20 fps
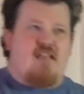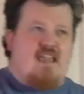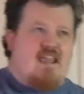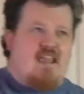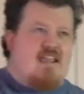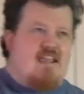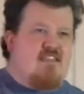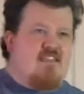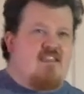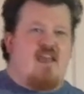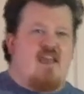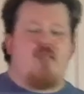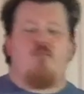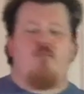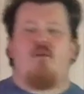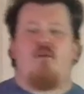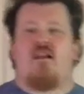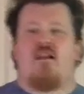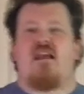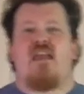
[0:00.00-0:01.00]
hate that,
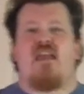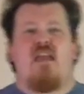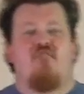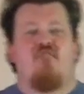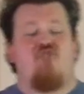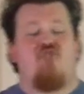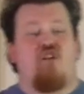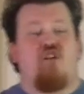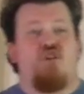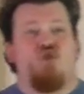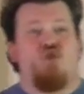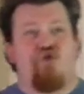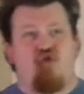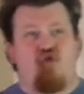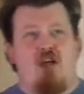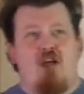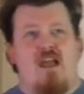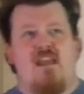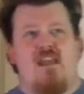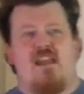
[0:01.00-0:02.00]
but I have not
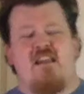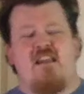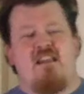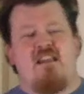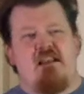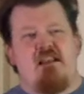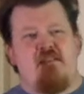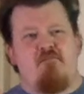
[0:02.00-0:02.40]
tried it.